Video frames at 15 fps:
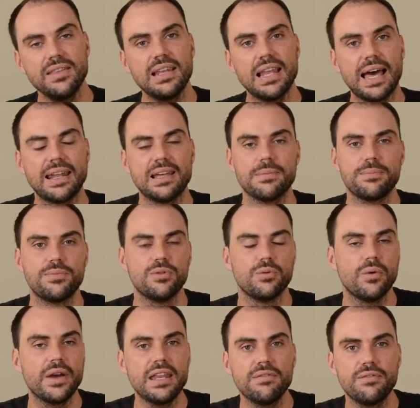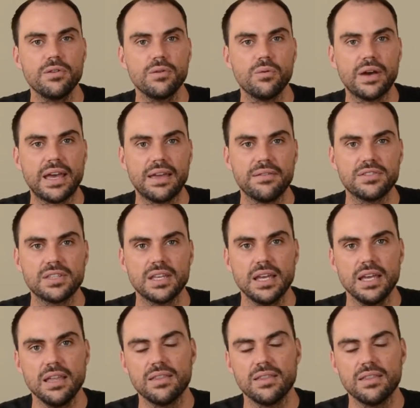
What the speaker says: the lineup, you're waiting for the waves,